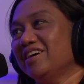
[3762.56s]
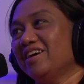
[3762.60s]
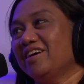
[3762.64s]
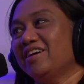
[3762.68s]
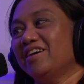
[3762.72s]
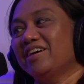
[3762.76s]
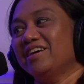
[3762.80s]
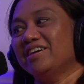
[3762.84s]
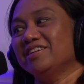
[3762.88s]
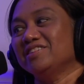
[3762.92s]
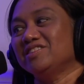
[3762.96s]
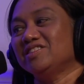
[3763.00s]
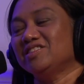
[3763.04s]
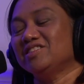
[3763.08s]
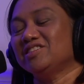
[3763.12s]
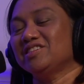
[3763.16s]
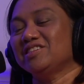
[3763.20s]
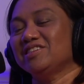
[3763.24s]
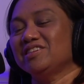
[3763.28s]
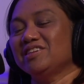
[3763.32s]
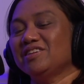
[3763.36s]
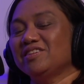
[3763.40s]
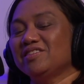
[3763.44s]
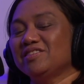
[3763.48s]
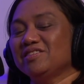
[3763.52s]
But
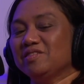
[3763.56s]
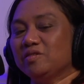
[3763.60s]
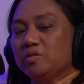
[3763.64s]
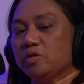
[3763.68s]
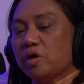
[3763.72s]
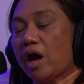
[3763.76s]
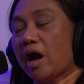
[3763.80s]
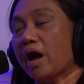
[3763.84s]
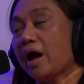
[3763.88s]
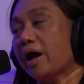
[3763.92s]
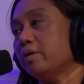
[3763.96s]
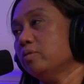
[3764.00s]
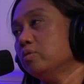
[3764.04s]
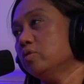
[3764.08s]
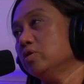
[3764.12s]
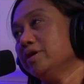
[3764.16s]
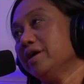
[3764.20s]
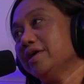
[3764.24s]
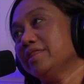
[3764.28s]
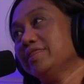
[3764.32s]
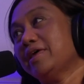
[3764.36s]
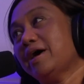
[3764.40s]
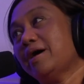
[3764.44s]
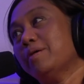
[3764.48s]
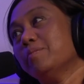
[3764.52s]
gosh, I will
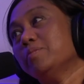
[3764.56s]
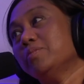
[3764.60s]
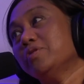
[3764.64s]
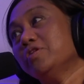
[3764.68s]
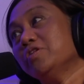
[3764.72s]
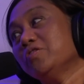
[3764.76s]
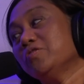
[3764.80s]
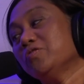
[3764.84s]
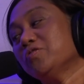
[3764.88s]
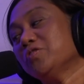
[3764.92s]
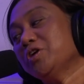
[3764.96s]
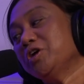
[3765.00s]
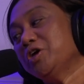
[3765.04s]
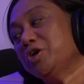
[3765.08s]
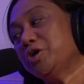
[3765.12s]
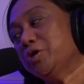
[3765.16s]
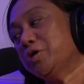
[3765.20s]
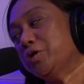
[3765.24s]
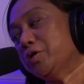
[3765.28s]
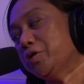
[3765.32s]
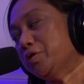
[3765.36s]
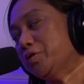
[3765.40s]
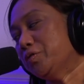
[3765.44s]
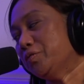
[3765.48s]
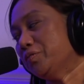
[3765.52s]
get that book for
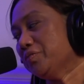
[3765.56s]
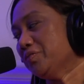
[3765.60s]
you.